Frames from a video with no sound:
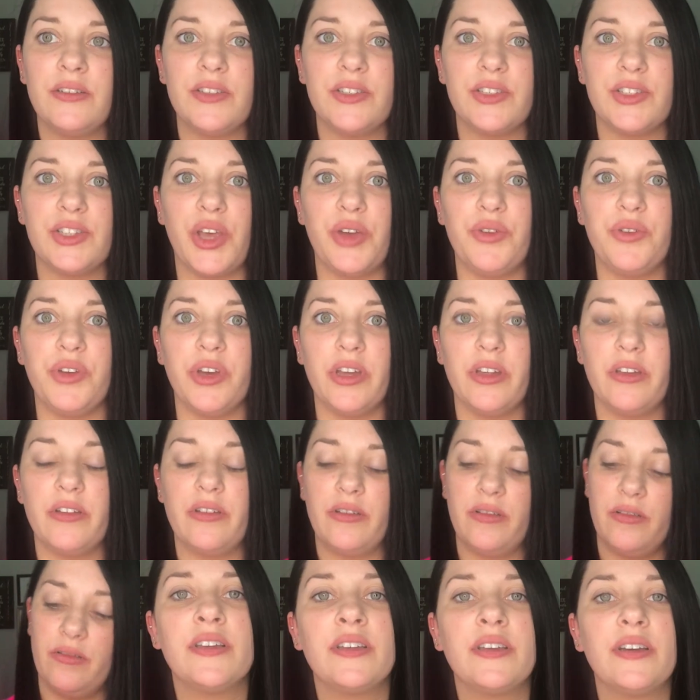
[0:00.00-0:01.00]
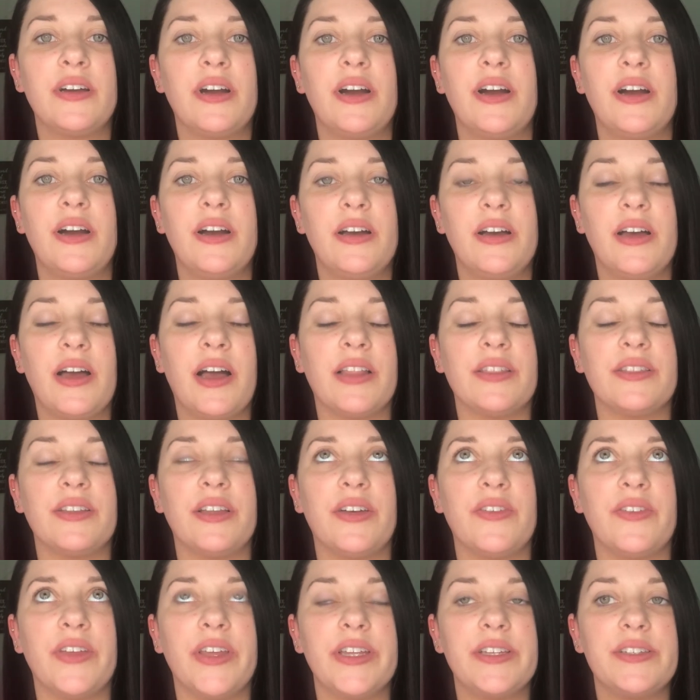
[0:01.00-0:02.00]
so good. I
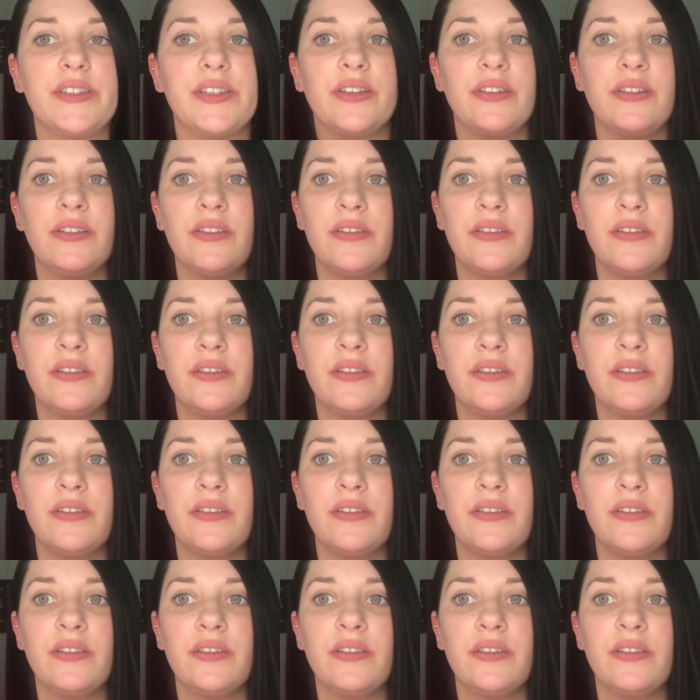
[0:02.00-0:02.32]
love it.